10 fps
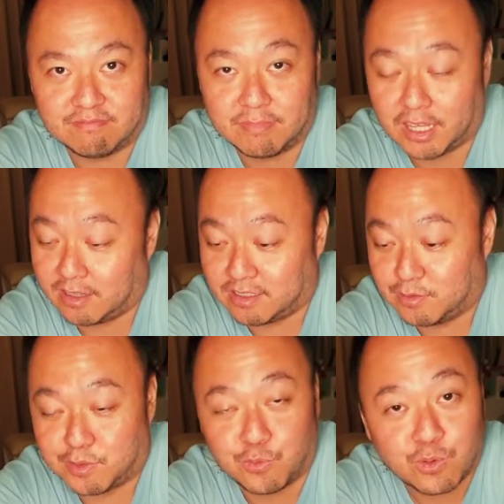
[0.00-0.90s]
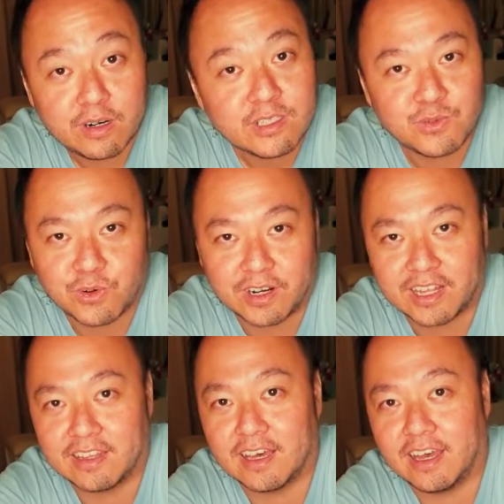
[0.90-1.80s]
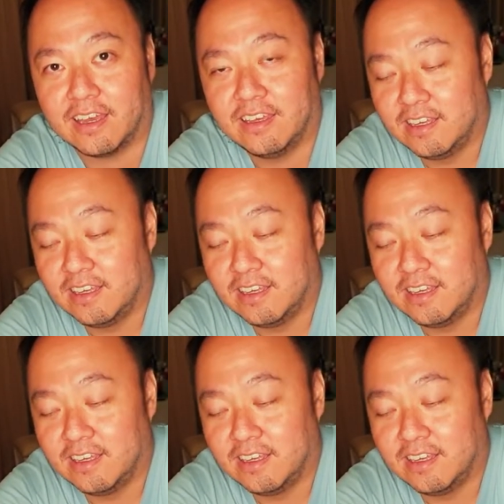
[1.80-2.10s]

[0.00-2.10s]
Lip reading: make things even worse for that guy.